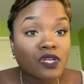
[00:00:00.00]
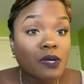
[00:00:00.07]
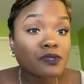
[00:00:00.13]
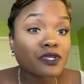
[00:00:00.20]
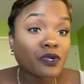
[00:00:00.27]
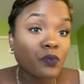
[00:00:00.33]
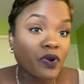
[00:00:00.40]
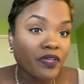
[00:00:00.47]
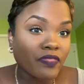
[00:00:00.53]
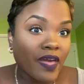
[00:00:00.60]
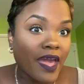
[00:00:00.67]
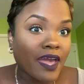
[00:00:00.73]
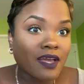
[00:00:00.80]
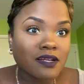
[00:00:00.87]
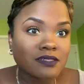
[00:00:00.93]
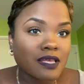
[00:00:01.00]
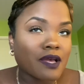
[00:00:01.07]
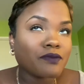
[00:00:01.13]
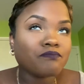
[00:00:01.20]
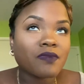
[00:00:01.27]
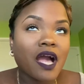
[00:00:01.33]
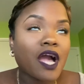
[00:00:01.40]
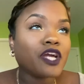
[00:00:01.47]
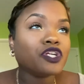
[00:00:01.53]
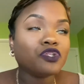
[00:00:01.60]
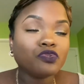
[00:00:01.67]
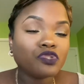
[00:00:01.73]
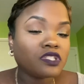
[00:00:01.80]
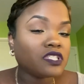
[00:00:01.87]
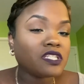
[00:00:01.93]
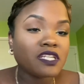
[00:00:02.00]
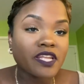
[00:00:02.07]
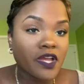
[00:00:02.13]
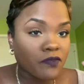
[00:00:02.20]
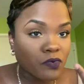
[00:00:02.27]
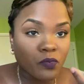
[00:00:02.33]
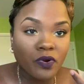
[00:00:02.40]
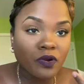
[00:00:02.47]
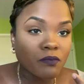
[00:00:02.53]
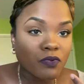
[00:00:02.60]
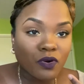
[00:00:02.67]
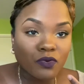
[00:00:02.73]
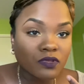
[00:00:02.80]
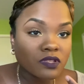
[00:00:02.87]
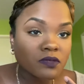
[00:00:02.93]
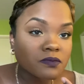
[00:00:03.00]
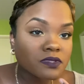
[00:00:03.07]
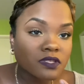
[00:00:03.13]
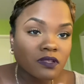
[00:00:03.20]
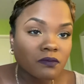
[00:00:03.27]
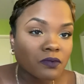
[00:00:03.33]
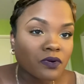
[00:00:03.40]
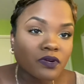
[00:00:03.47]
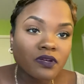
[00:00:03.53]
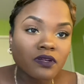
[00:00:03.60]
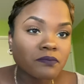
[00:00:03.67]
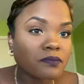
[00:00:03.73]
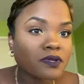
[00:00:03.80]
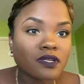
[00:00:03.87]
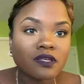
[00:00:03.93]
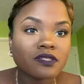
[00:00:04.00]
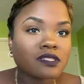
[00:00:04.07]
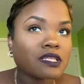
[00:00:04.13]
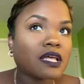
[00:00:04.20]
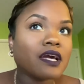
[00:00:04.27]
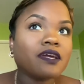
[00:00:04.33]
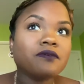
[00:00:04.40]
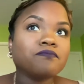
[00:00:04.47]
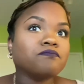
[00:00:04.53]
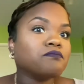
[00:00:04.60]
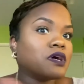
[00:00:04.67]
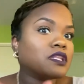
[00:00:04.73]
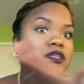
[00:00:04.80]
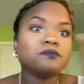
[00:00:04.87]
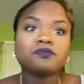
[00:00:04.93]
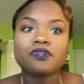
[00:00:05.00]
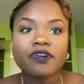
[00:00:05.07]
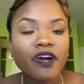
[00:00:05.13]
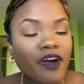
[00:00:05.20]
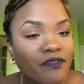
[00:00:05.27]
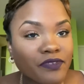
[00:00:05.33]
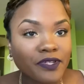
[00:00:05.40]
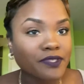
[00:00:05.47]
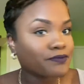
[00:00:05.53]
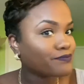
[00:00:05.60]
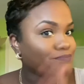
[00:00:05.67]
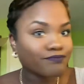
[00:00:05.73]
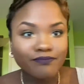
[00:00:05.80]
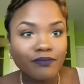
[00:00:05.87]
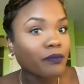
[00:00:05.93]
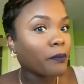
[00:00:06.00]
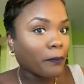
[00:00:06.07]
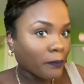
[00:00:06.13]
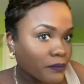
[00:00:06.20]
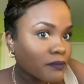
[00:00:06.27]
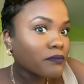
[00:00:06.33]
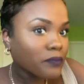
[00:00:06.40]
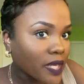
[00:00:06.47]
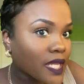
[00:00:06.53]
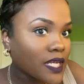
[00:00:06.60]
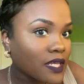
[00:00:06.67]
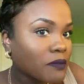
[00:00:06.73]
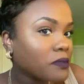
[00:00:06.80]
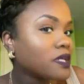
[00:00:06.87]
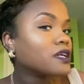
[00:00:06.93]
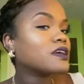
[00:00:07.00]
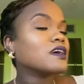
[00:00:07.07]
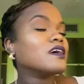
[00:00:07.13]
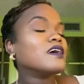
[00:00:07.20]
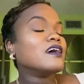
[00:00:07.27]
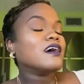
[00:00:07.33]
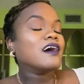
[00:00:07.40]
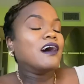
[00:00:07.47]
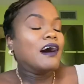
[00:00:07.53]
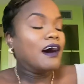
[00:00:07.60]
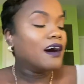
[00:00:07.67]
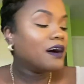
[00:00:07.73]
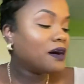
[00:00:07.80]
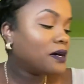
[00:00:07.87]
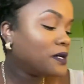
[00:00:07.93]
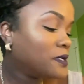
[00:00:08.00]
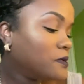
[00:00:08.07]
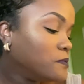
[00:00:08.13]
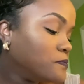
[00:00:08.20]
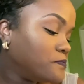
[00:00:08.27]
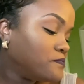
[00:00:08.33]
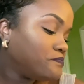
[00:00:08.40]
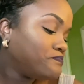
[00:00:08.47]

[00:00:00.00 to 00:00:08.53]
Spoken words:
was gonna wear that because I usually never wear bold lips anymore because, like, my lips are covered. Pandemic. So